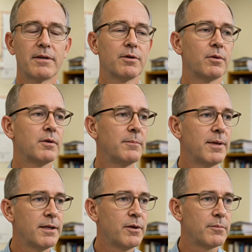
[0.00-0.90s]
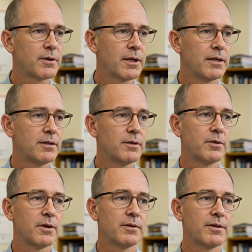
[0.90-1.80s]
solar panel production
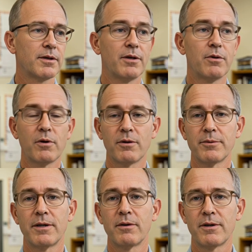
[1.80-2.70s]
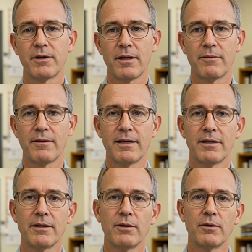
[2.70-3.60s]
growth, one of silver's
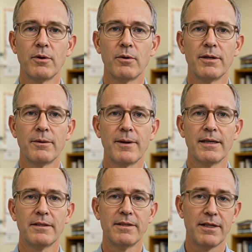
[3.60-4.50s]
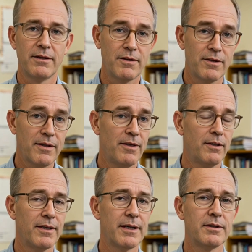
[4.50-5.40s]
fastest-growing demand sectors,
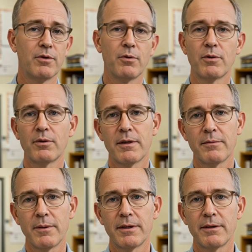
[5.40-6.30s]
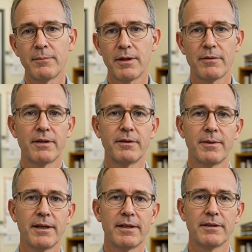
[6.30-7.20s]
had cooled from its previous
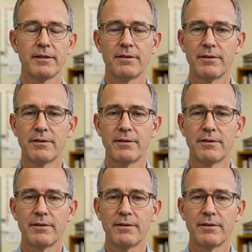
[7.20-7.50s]
pace.